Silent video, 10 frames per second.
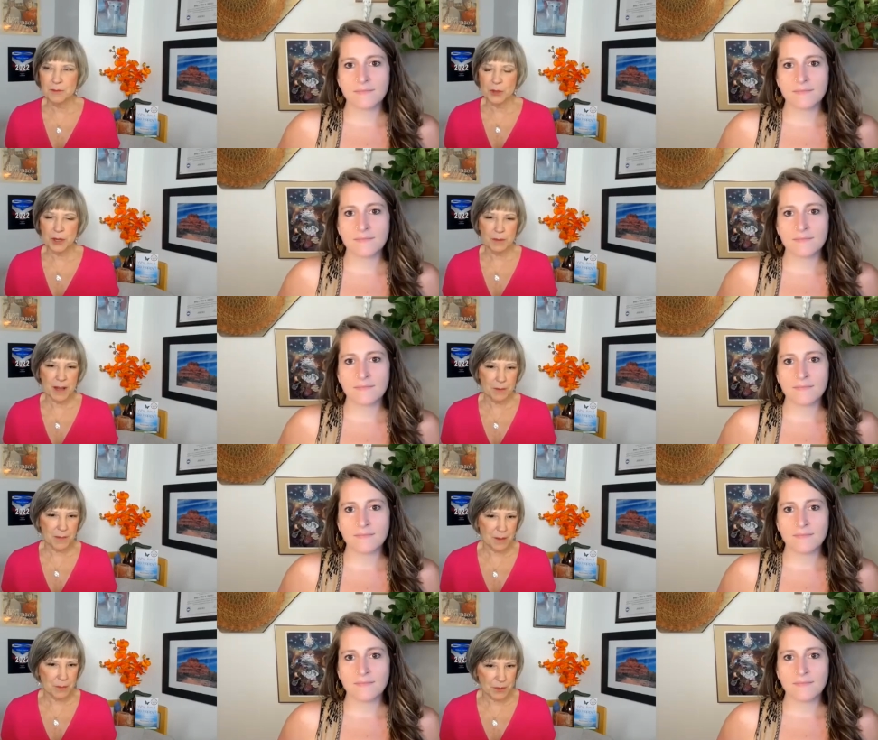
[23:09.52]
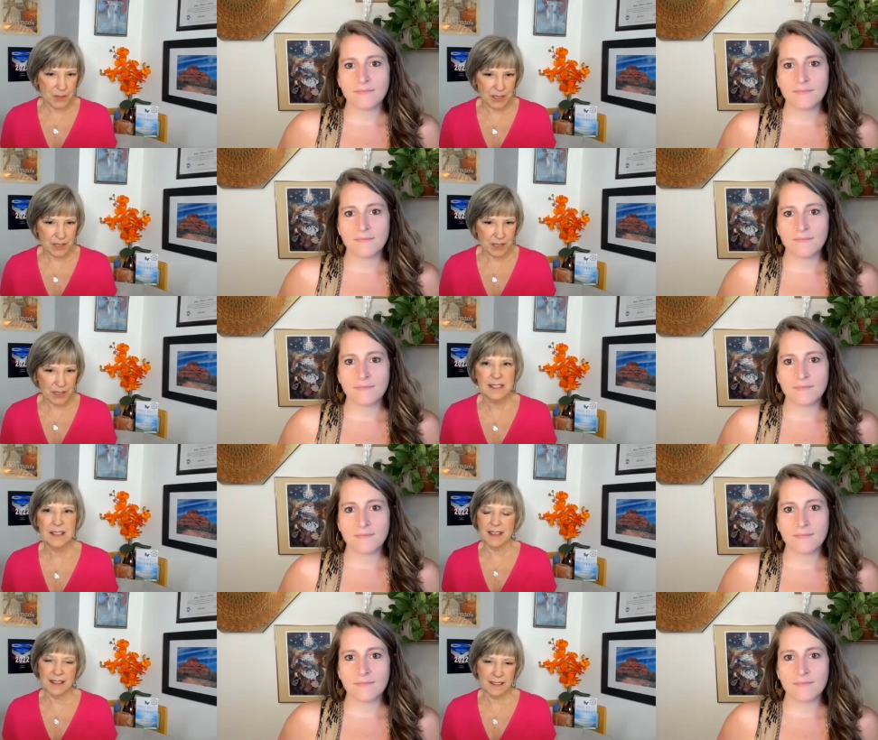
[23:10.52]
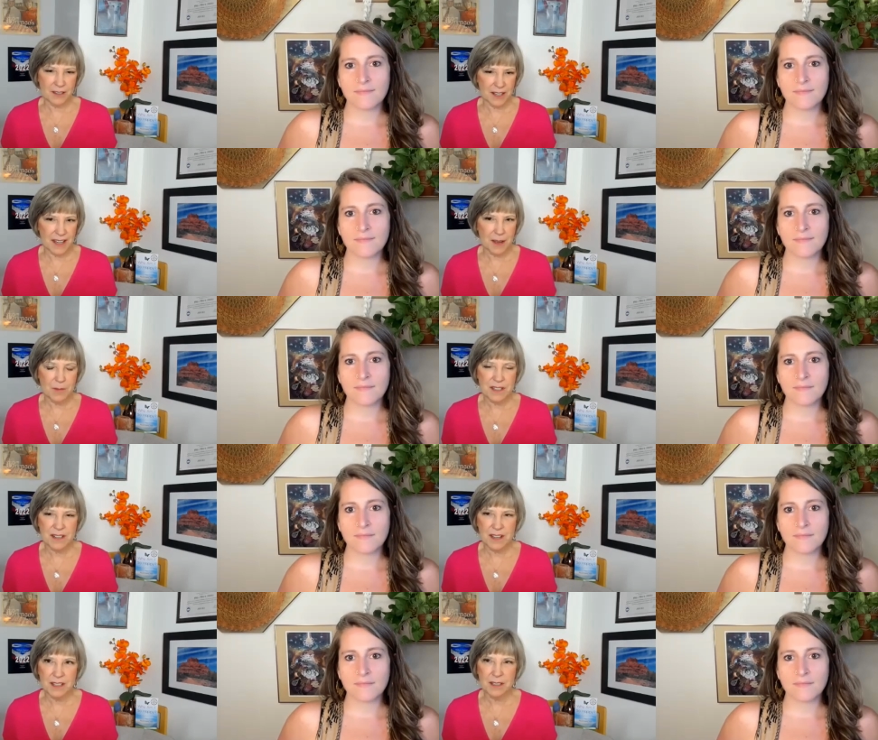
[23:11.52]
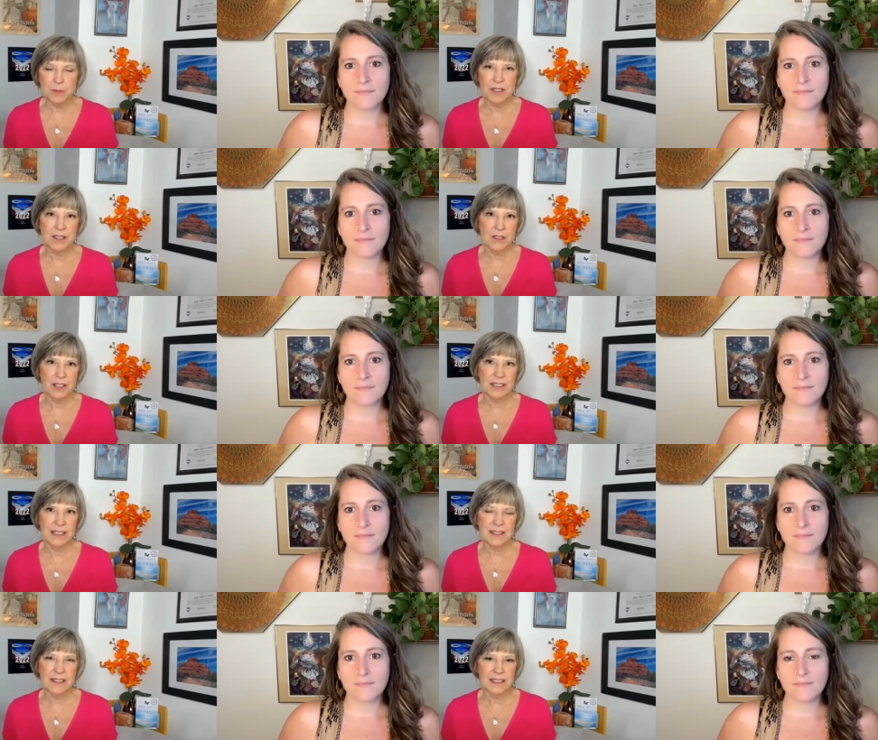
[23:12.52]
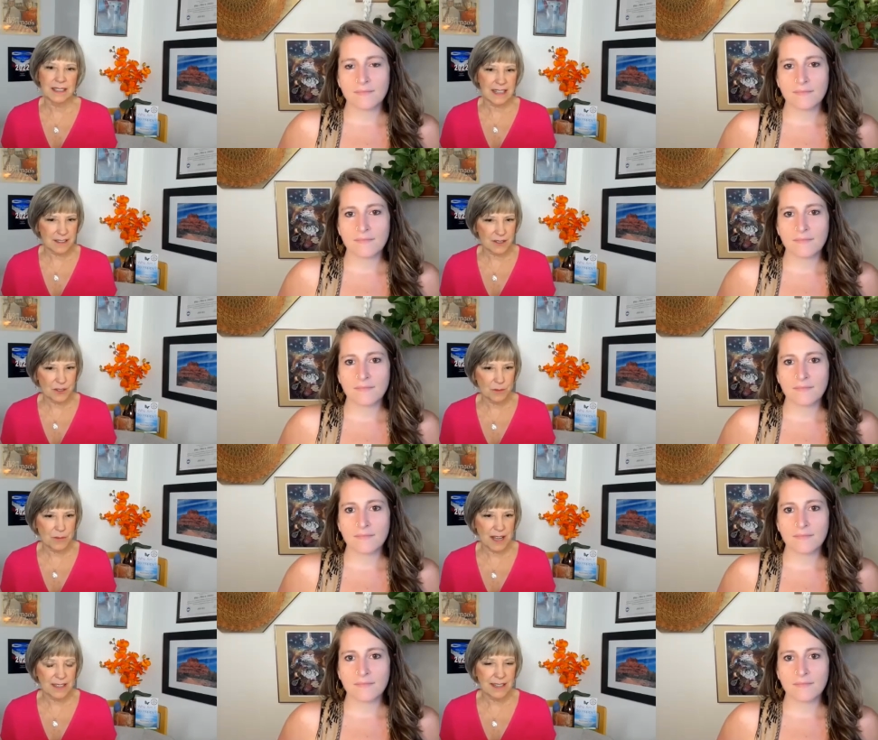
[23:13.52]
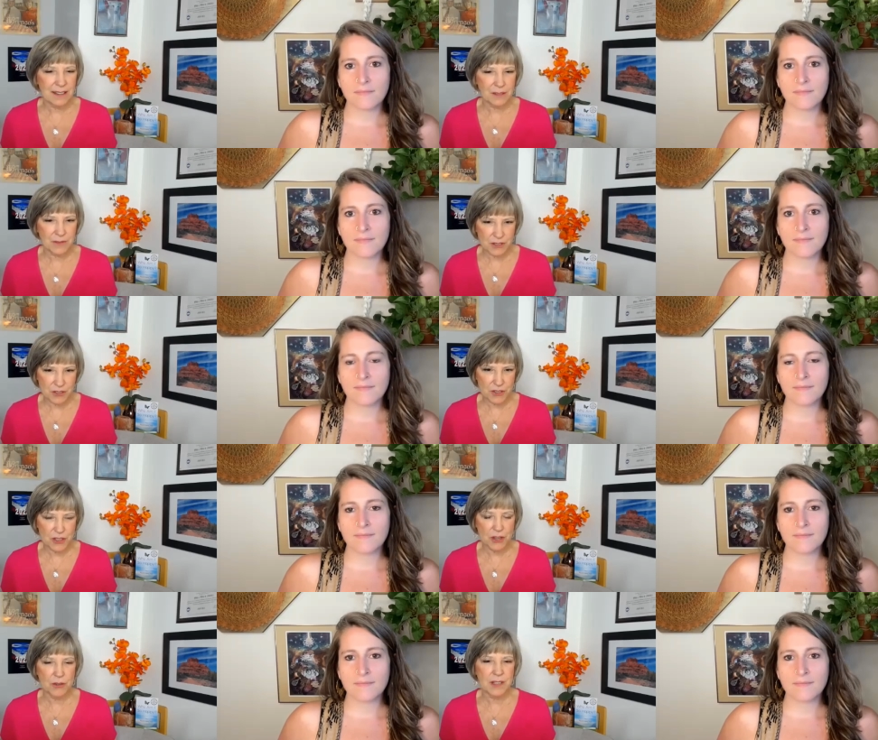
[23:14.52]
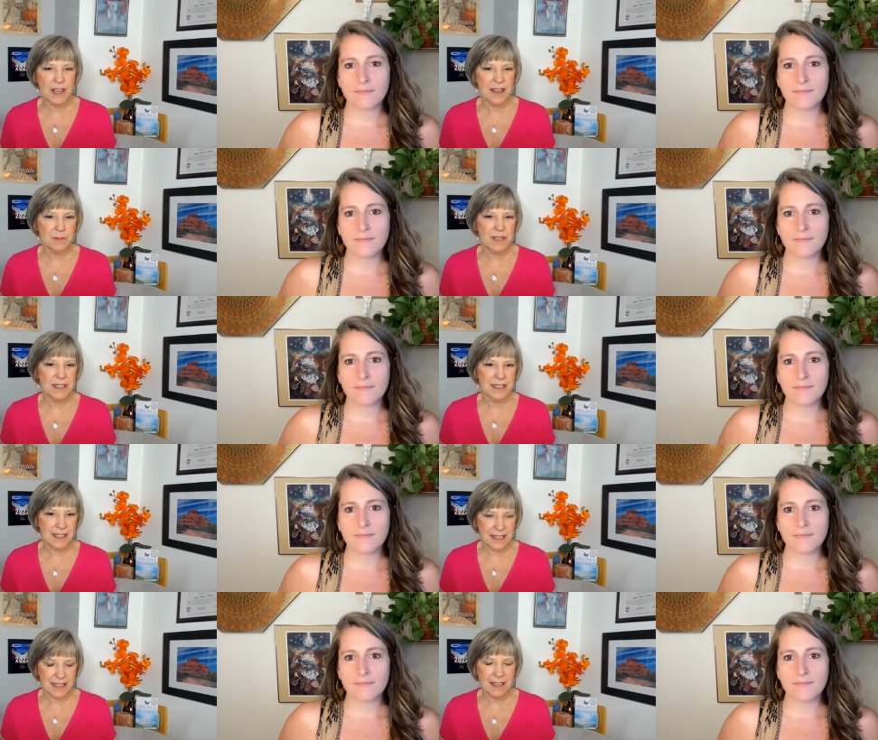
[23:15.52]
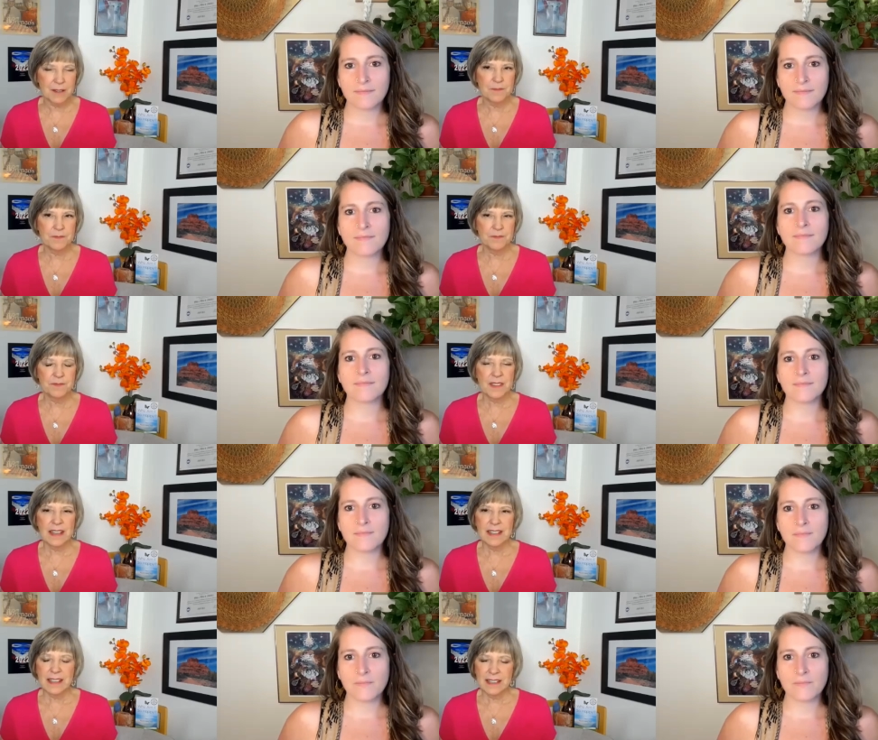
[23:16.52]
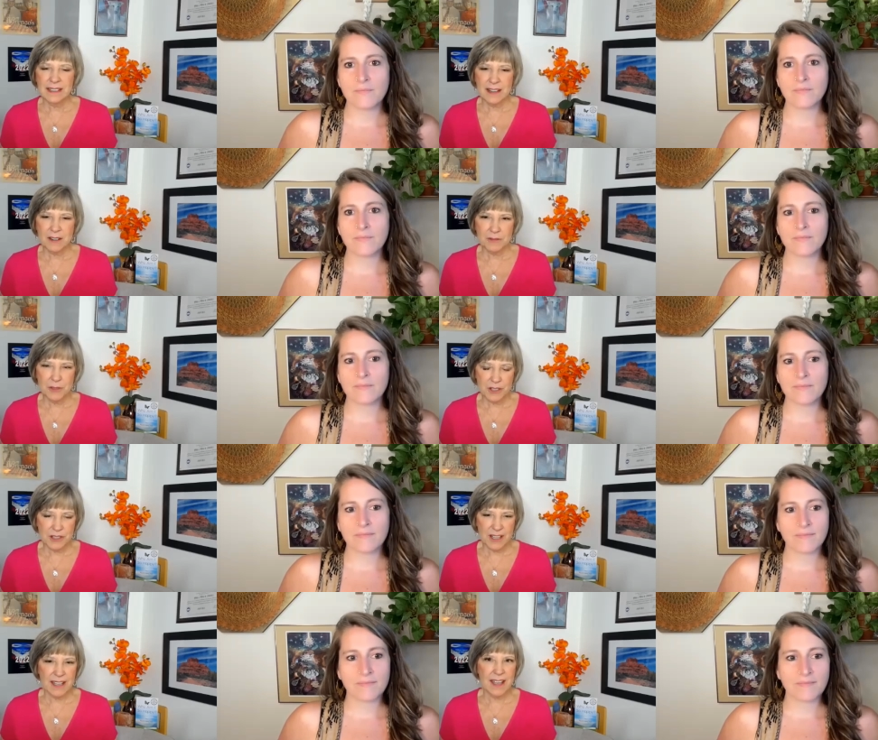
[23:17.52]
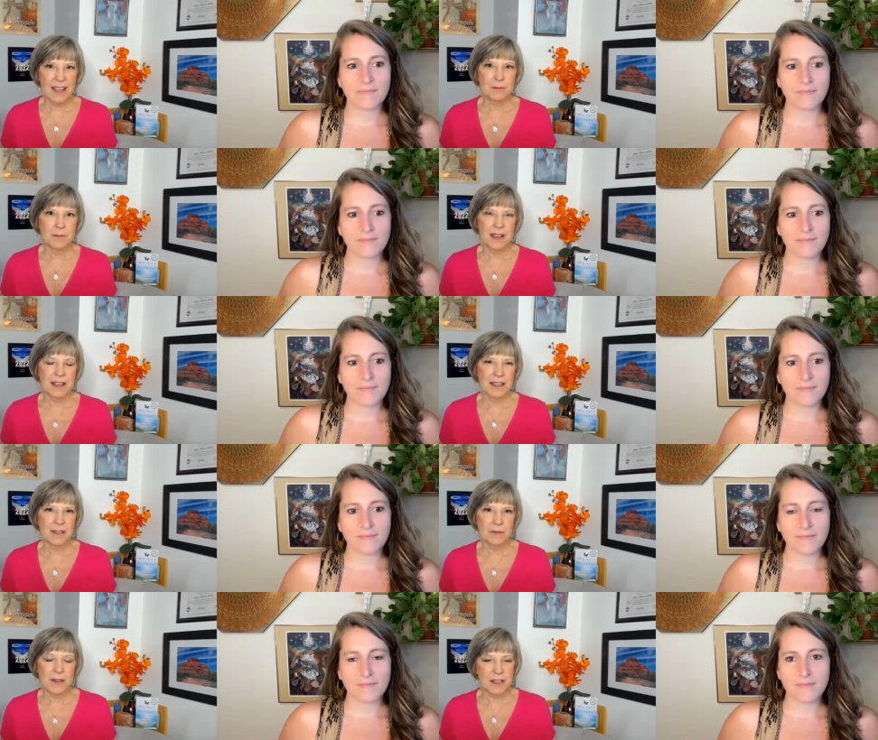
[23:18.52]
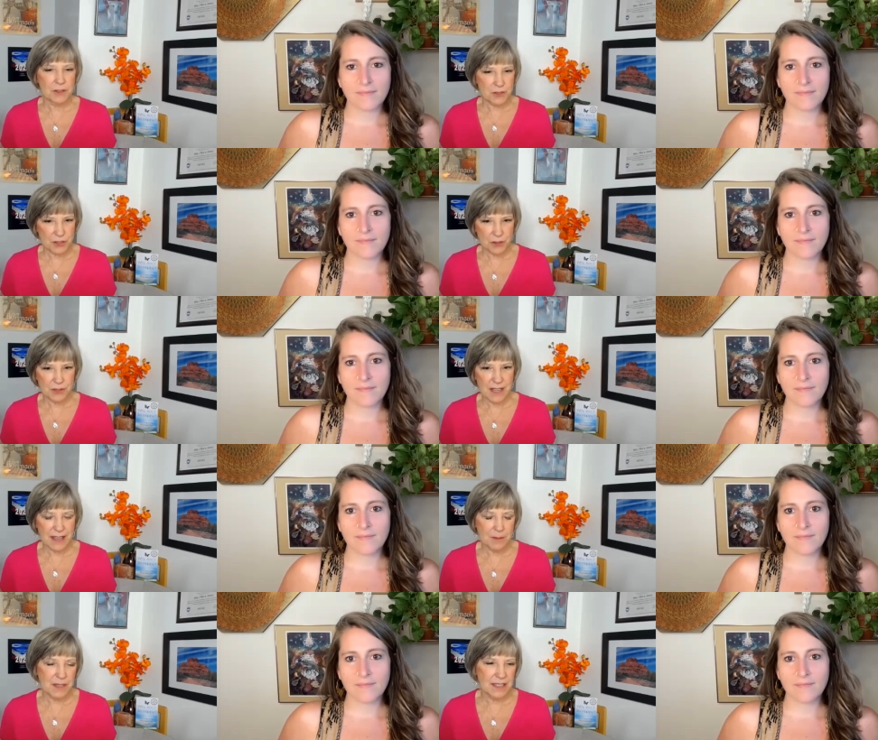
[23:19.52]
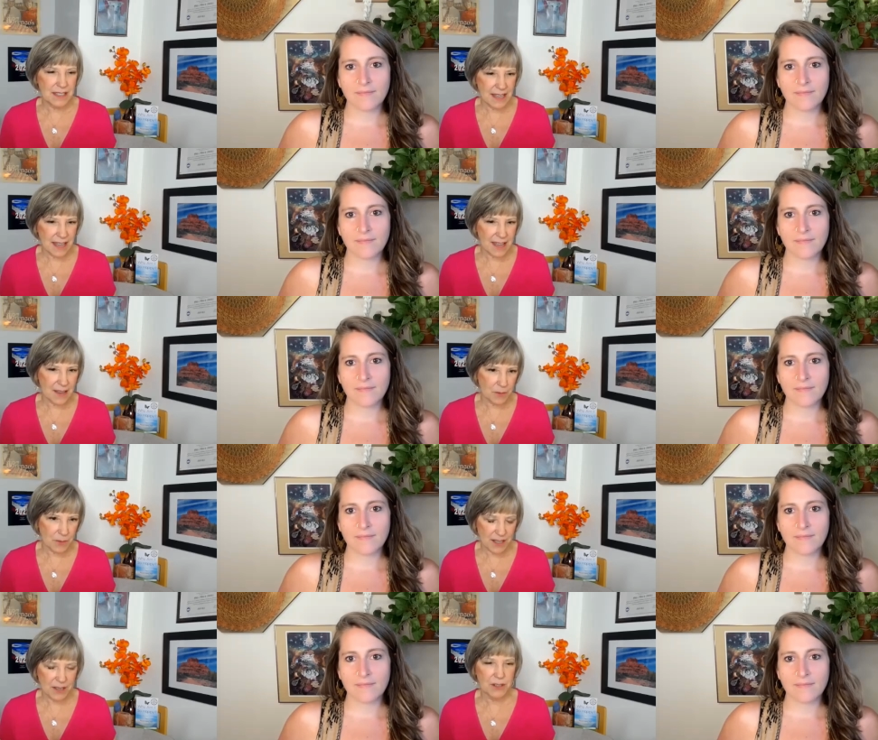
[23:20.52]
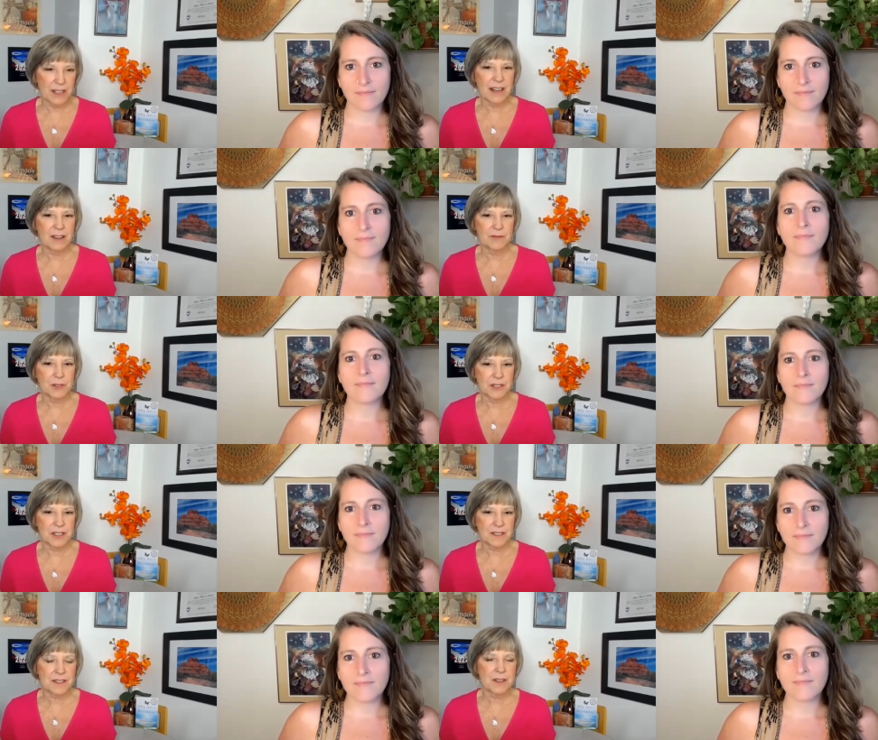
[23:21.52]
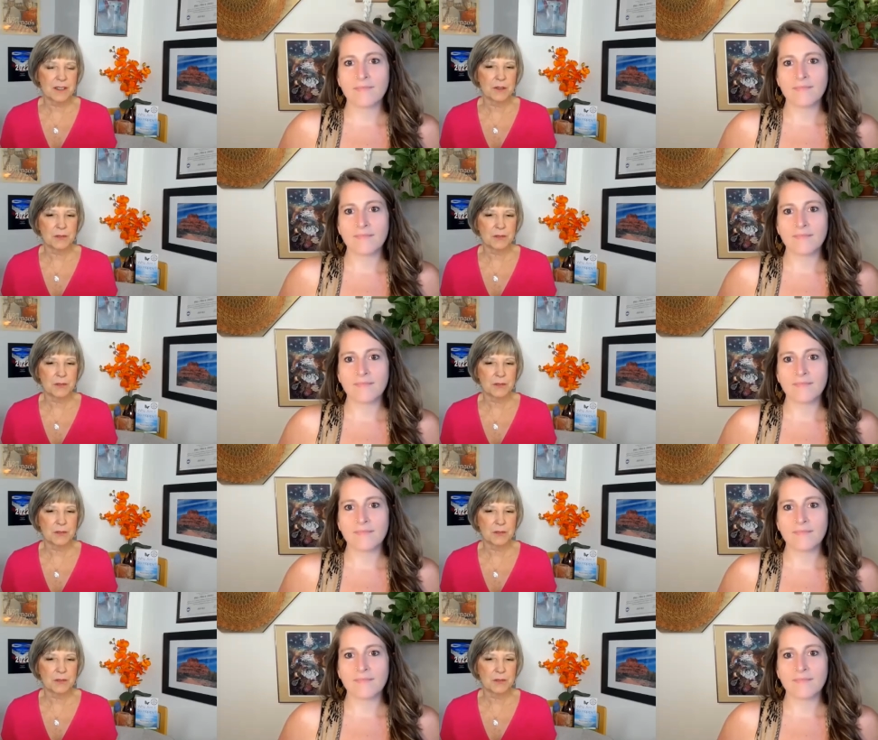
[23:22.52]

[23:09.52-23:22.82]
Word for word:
Speaker 1: more about my books, and they're on Amazon, but you can get the links to my television show, KMET, in California, and my radio show, KMET AM Radio in California. So,